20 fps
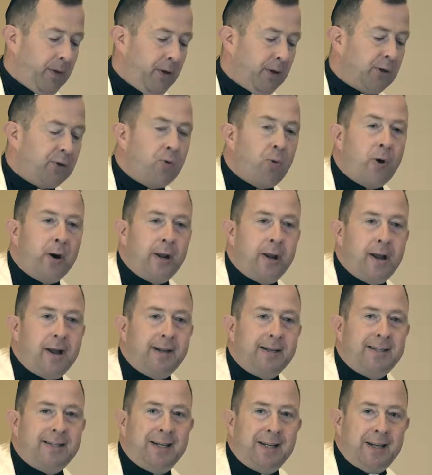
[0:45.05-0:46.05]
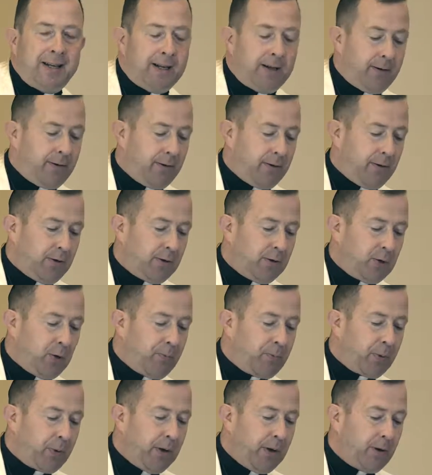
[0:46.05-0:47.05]
In 2018, the
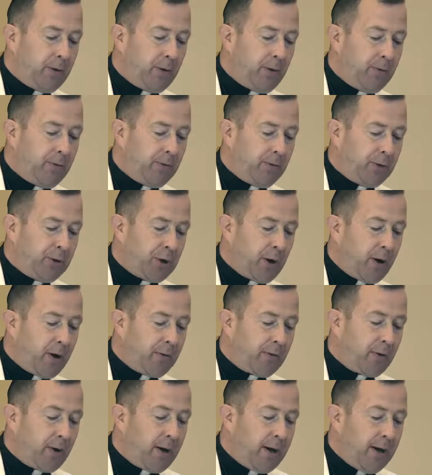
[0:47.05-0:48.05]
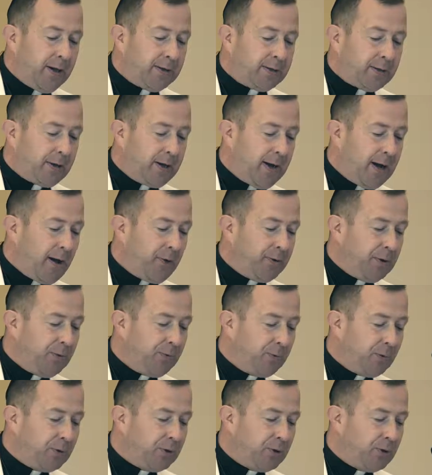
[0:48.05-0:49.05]
superhero genre has accounted
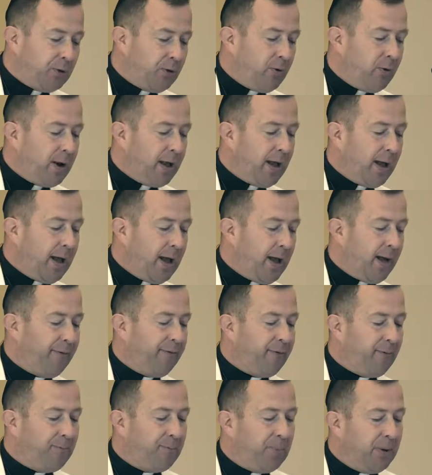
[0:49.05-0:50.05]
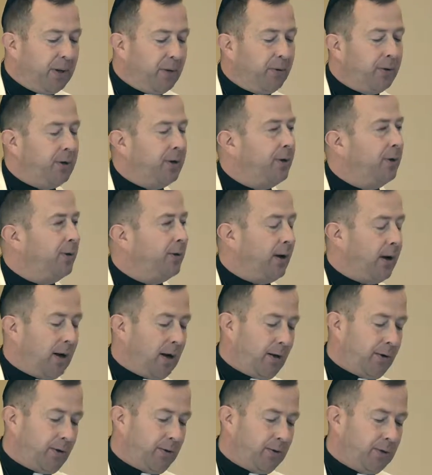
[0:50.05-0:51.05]
for $2.5 billion
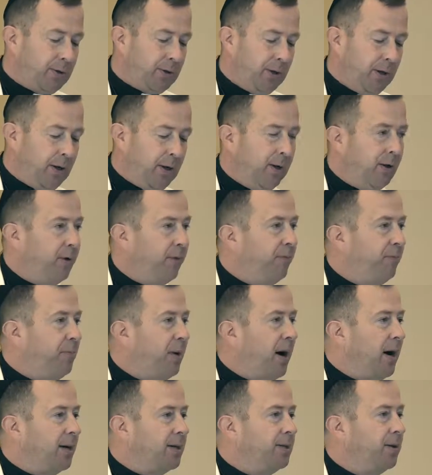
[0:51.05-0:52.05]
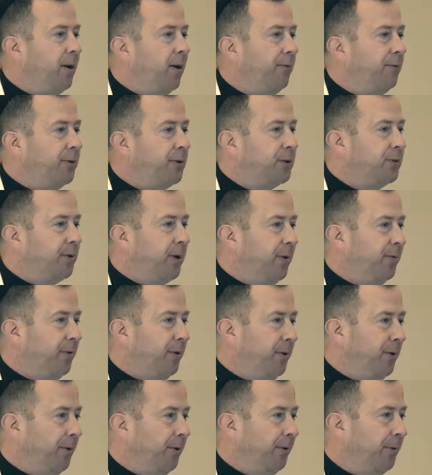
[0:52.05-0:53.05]
of box office
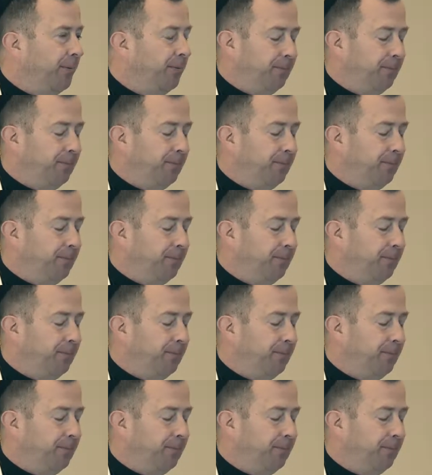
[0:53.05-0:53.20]
revenue.